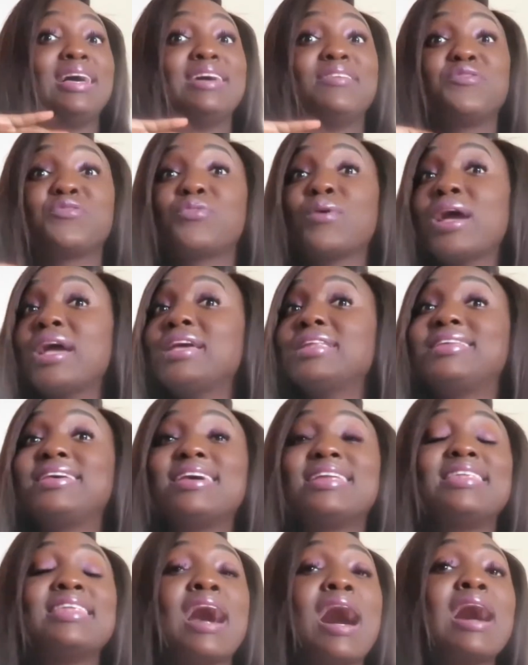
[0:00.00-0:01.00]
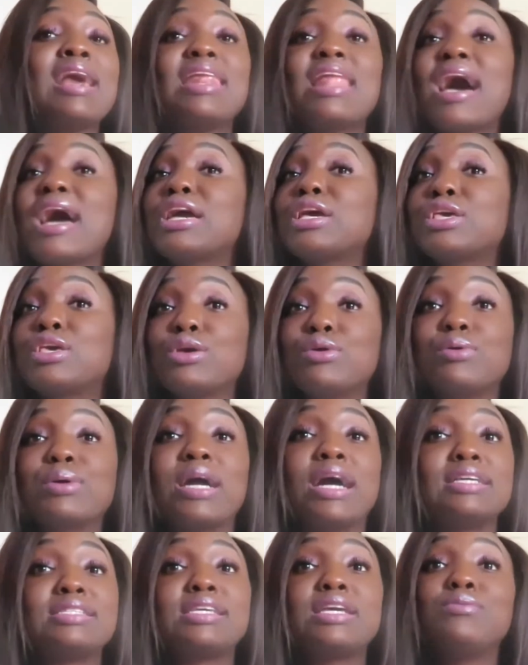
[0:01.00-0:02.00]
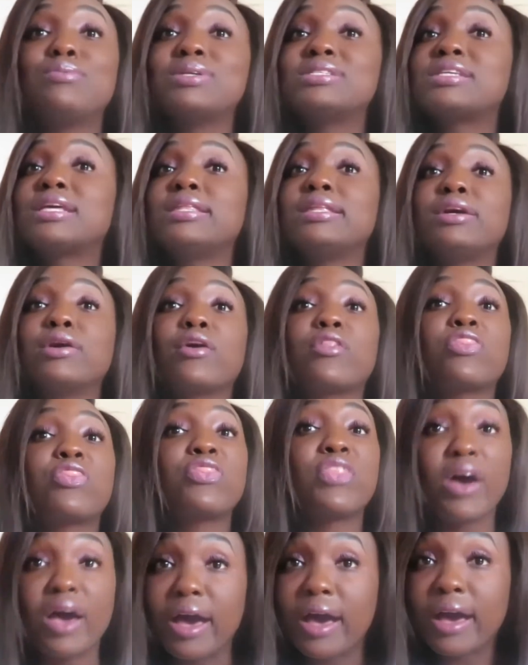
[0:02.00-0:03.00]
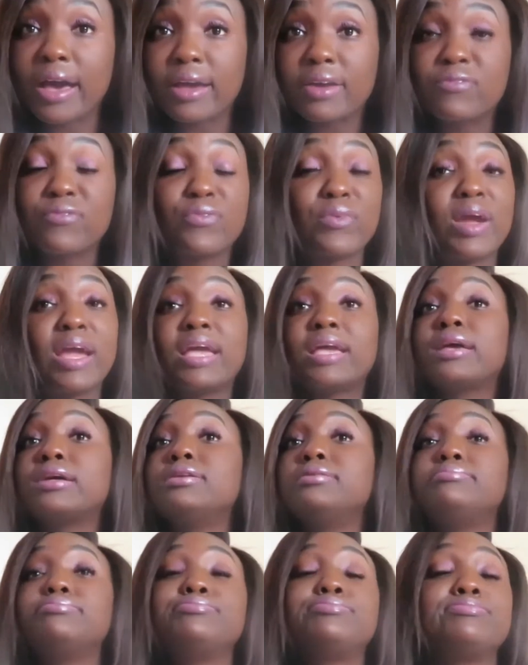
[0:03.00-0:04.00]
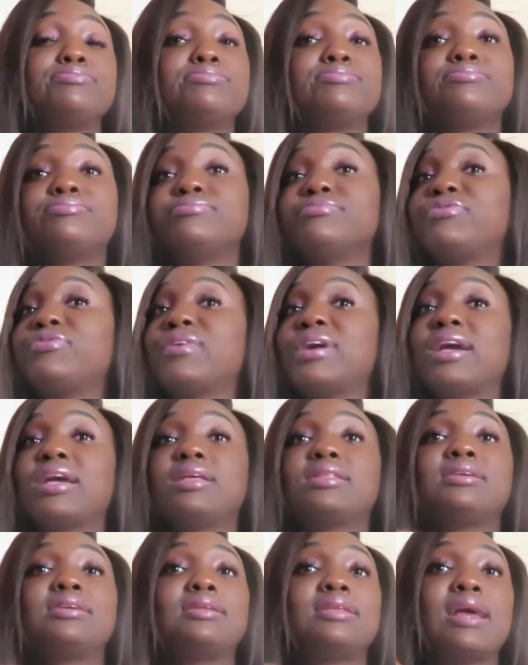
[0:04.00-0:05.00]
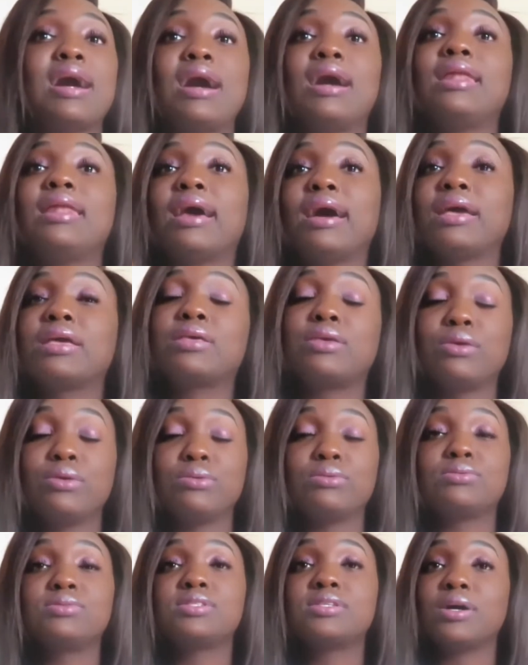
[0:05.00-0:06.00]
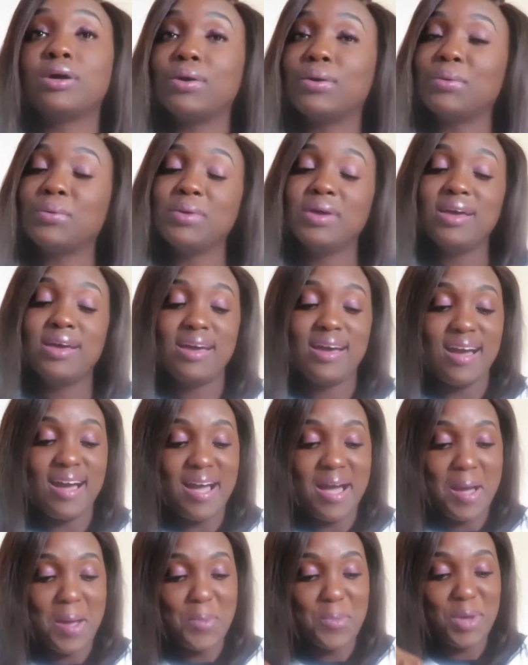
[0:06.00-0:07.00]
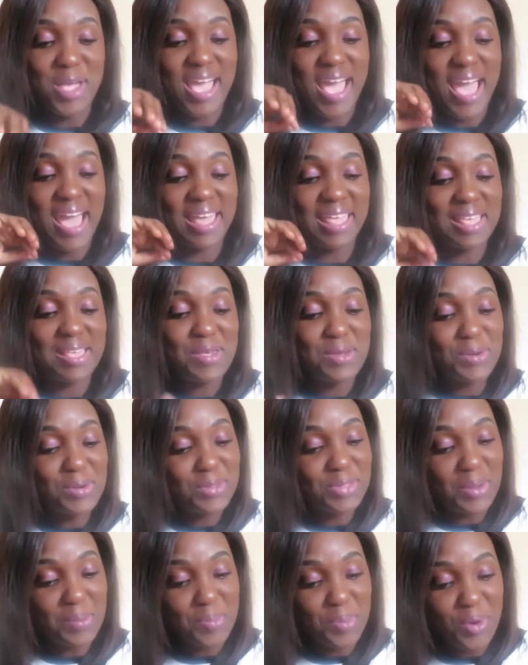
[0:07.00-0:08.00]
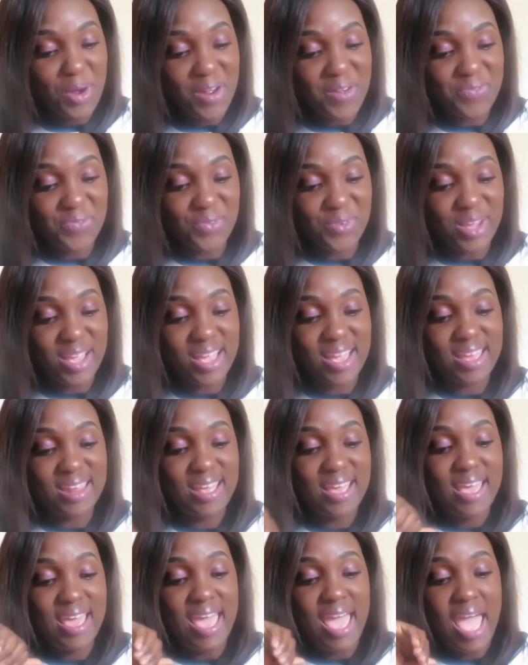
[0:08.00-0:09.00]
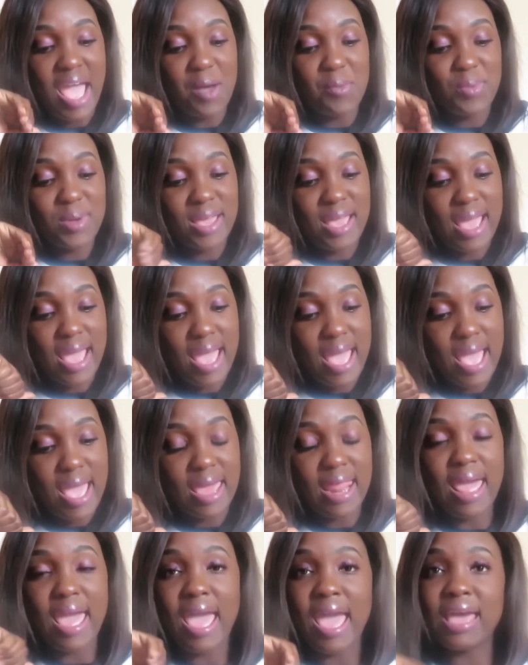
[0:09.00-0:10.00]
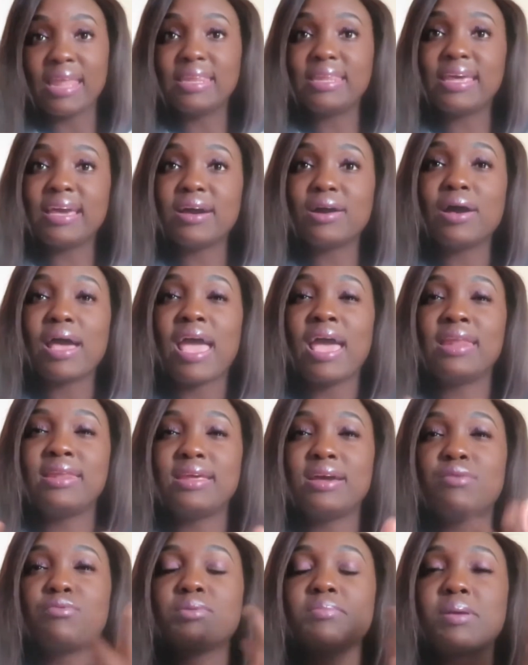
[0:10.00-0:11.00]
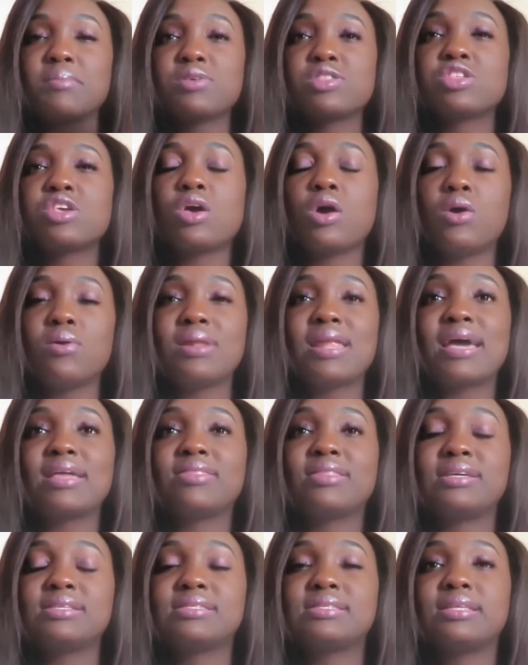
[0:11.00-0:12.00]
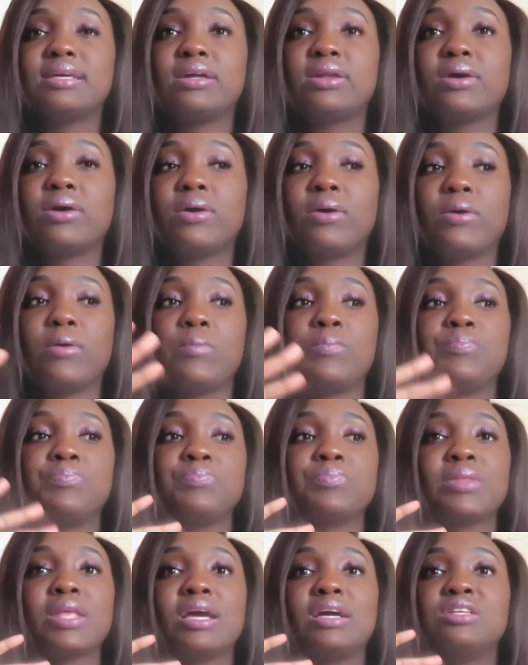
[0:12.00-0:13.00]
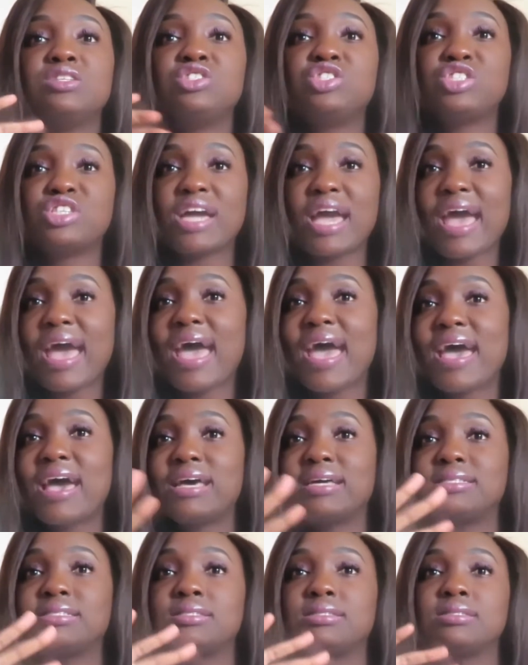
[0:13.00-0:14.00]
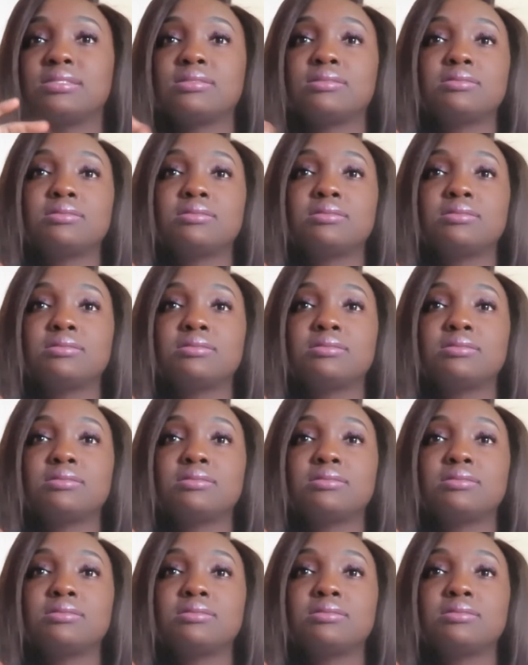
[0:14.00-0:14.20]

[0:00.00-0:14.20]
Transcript: Frank did not like Q because he was a little thug. Frank did not like Q. So we had Q, the boyfriend, and we had Andell. Andell, remember, she owned like this little jazz